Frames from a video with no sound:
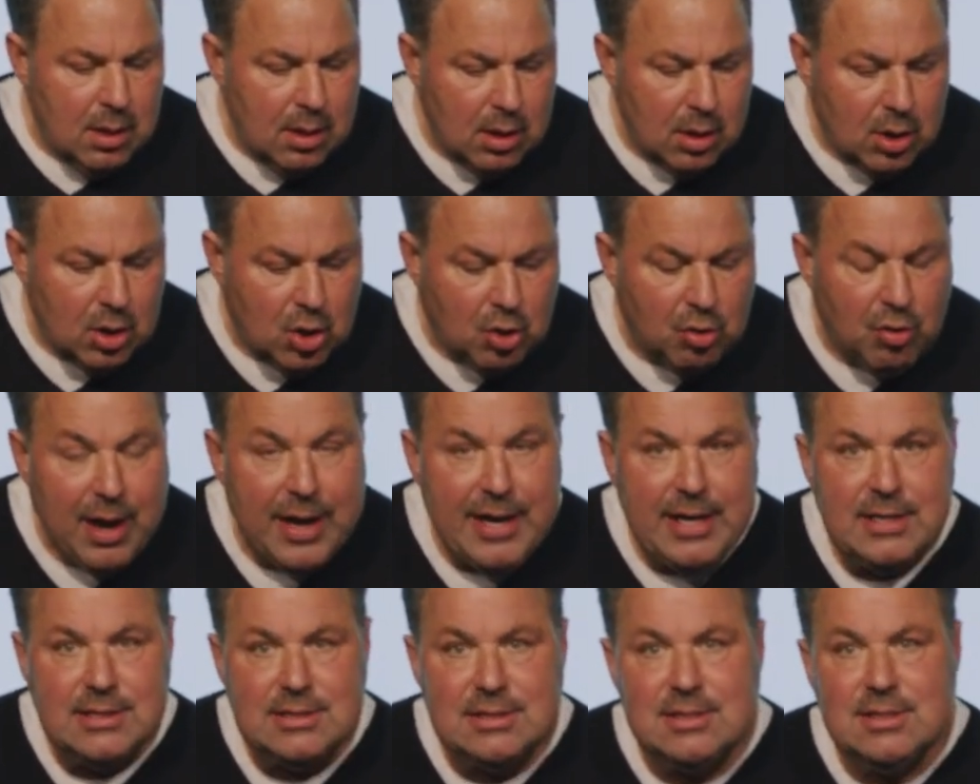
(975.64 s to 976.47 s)

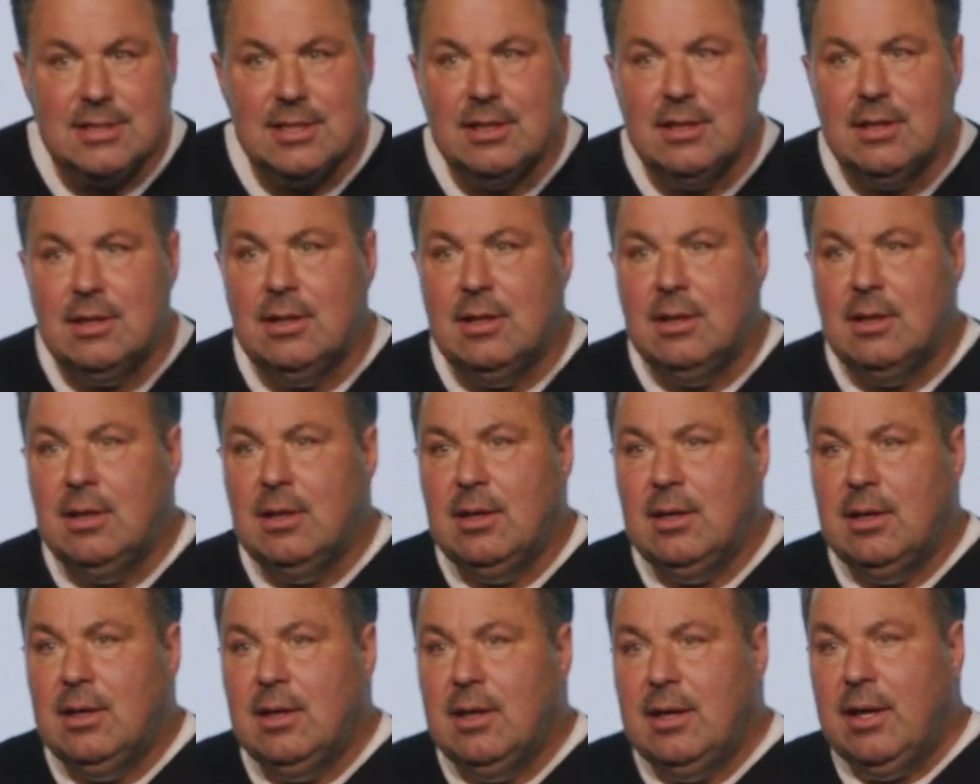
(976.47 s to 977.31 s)
Christ
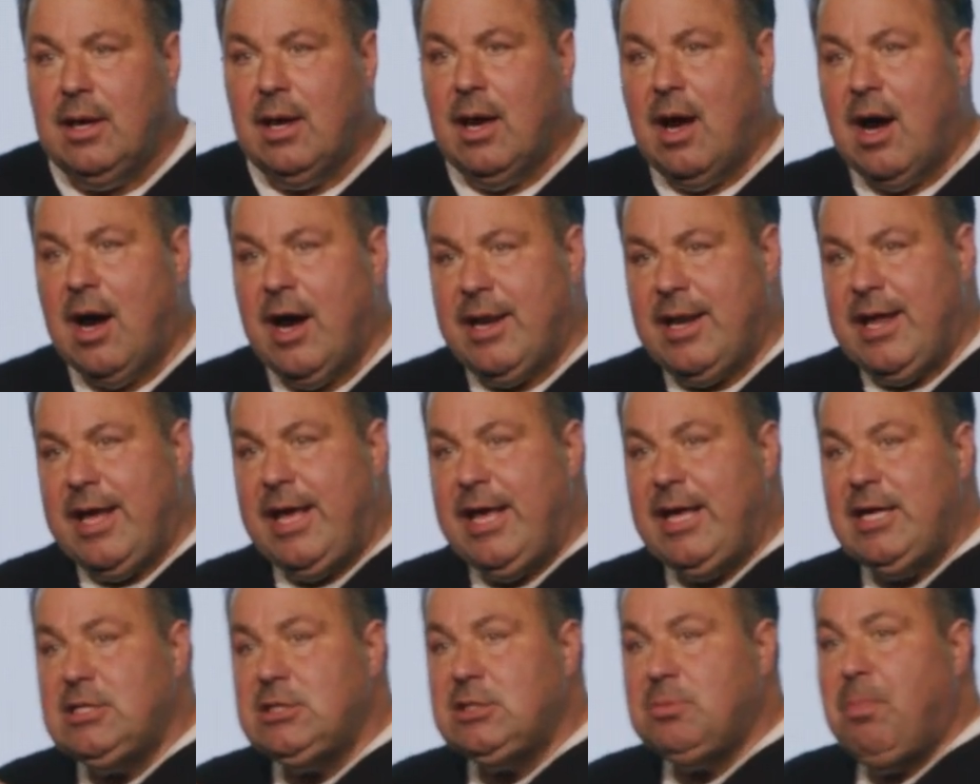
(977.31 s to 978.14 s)
on
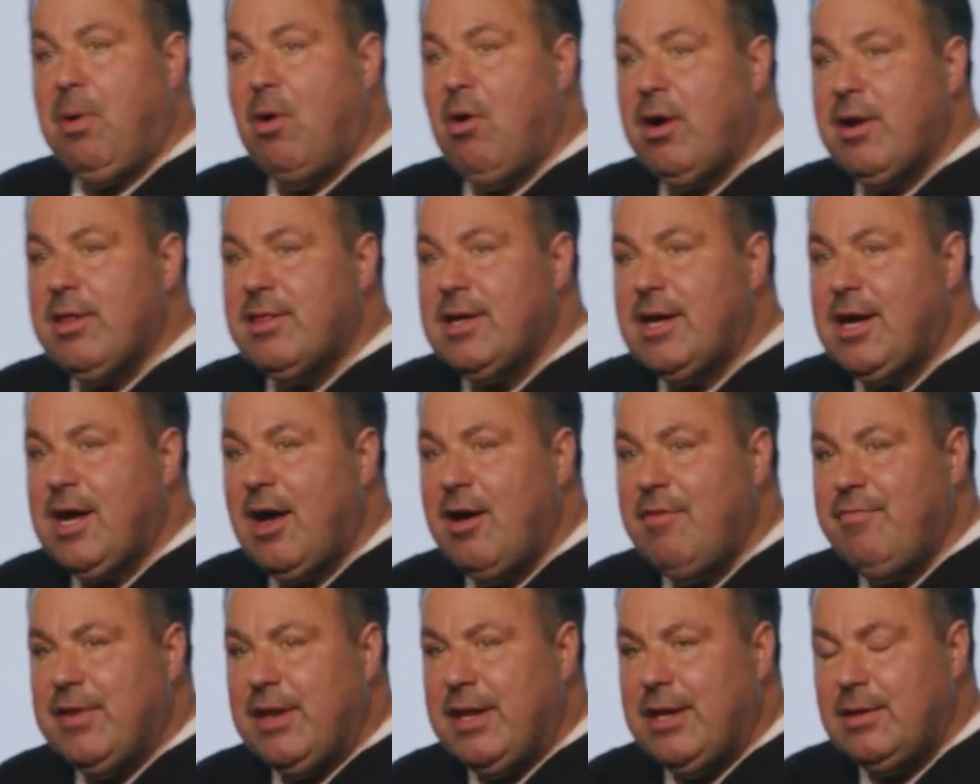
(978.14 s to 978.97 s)
his part of the
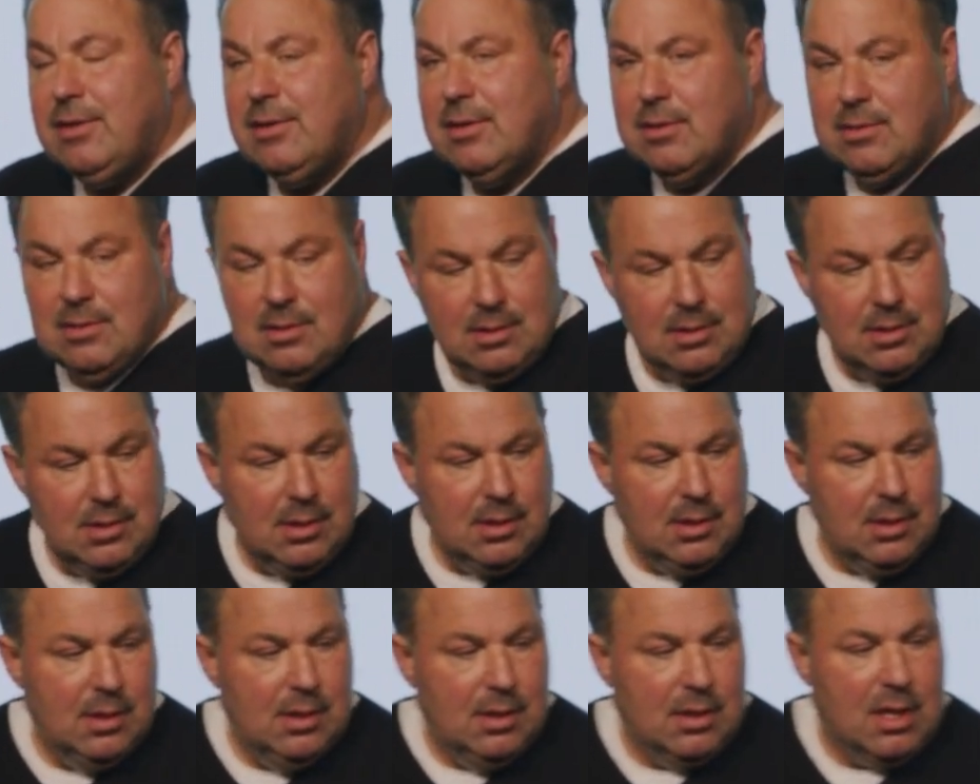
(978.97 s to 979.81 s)
covenant
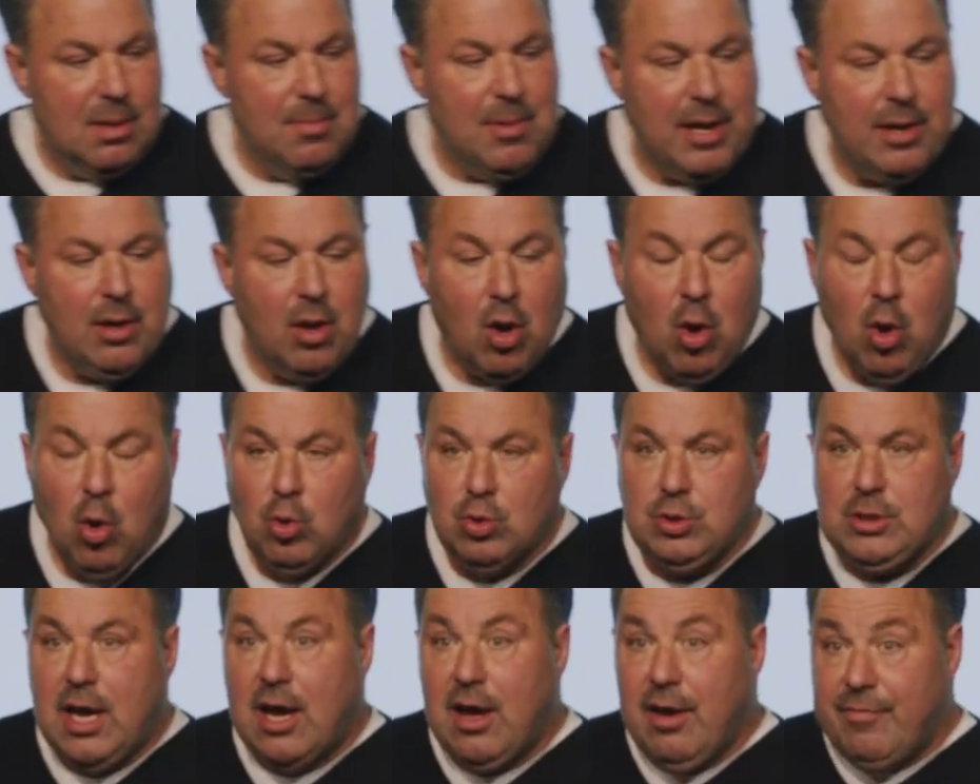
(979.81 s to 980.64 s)
Come on,
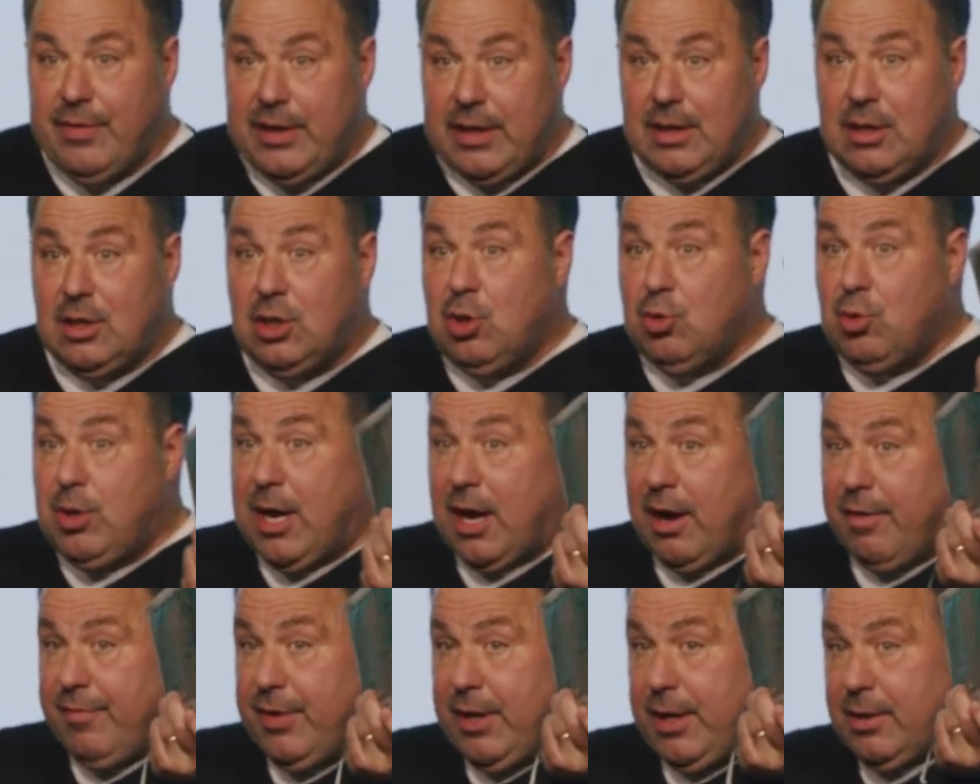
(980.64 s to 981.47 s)
old covenant, new
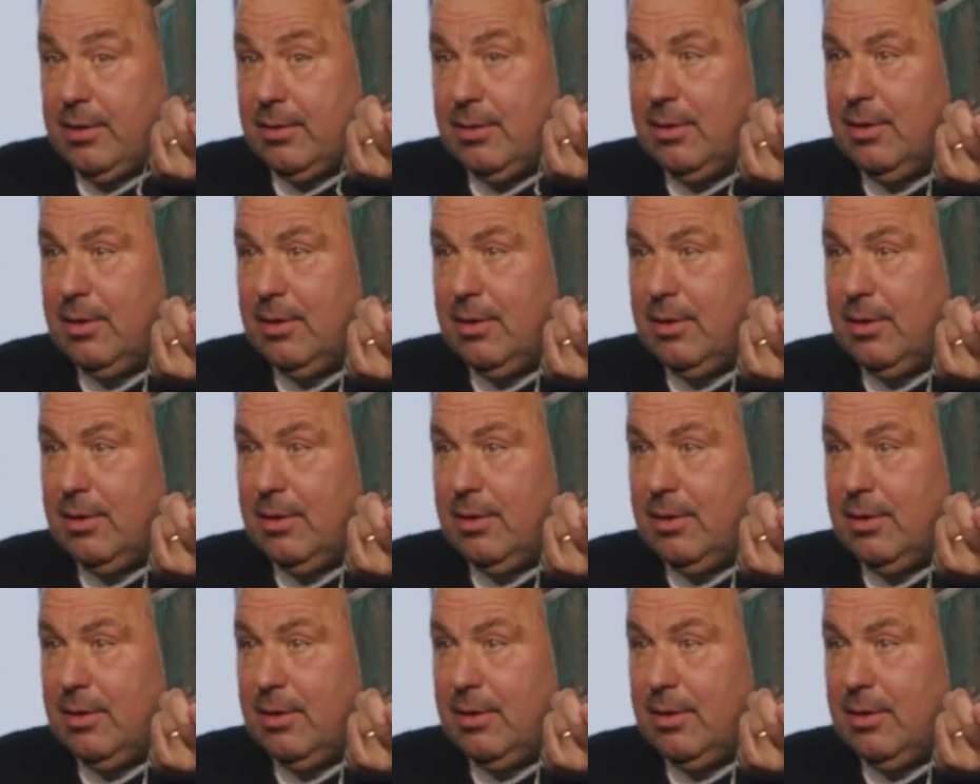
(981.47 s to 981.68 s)
covenant.